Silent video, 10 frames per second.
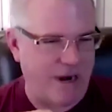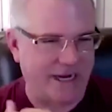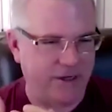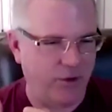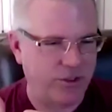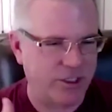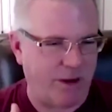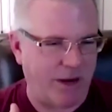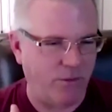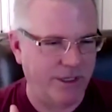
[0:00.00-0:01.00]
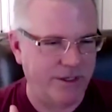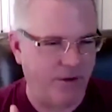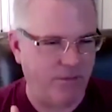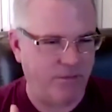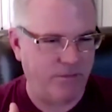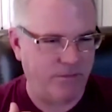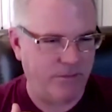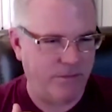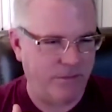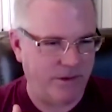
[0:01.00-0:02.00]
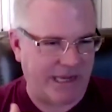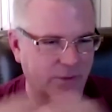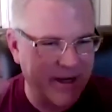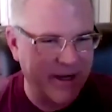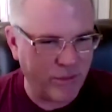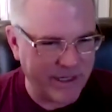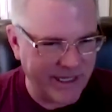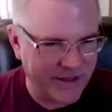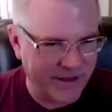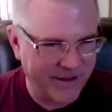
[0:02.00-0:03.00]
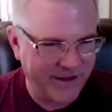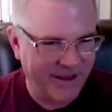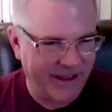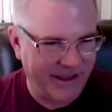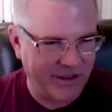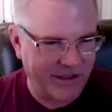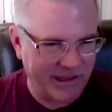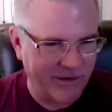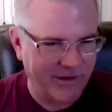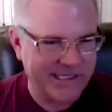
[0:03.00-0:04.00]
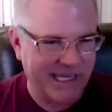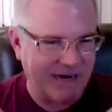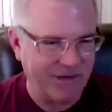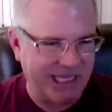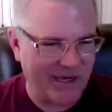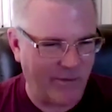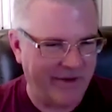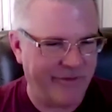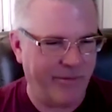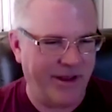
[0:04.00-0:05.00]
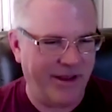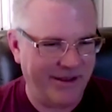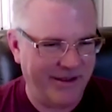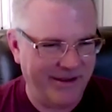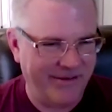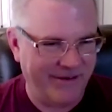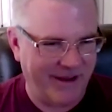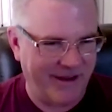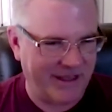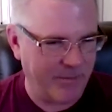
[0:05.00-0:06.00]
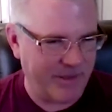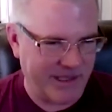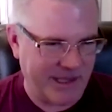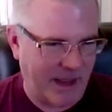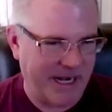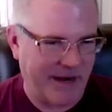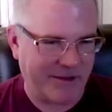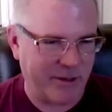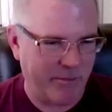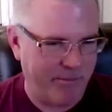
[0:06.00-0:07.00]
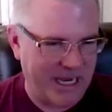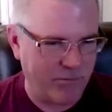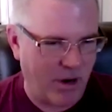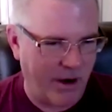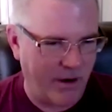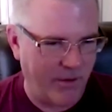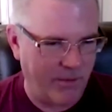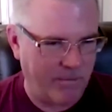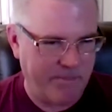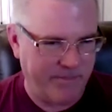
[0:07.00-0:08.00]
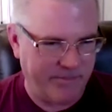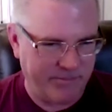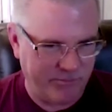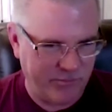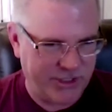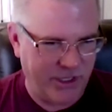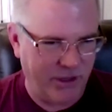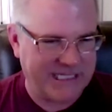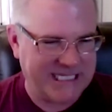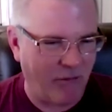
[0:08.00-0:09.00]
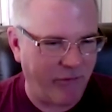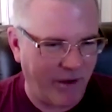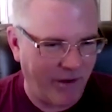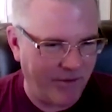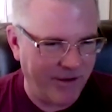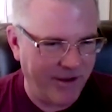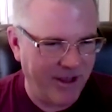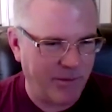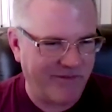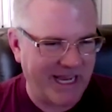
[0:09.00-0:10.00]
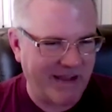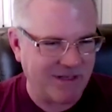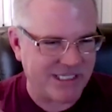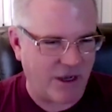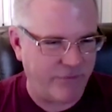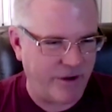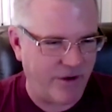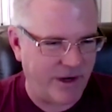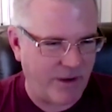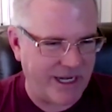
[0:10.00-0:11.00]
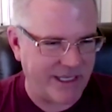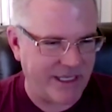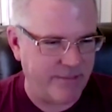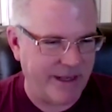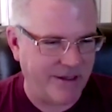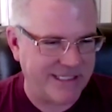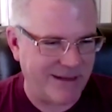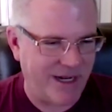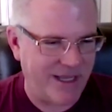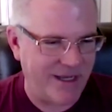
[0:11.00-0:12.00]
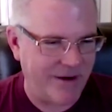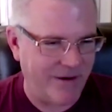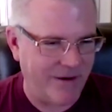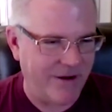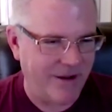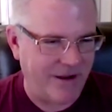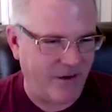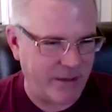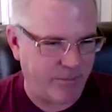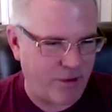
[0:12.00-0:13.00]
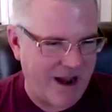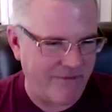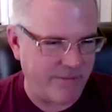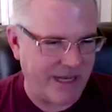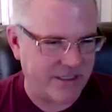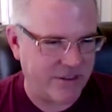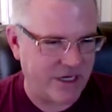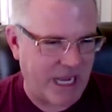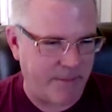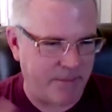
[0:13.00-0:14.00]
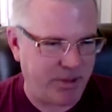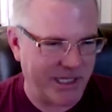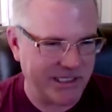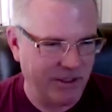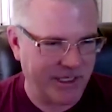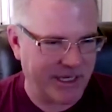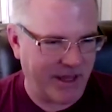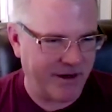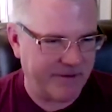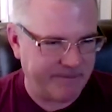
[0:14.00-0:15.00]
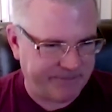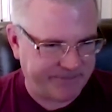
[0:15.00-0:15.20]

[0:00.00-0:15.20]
braggadocious, but I really don't. Like, I know how to breathe. He could literally take everything away from me, right? Give, I mean, I'd have to beg, borrow, or steal a cell phone. But if I have a cell phone and a way to email somebody or a way to private message them, like I'm going to put a deal together,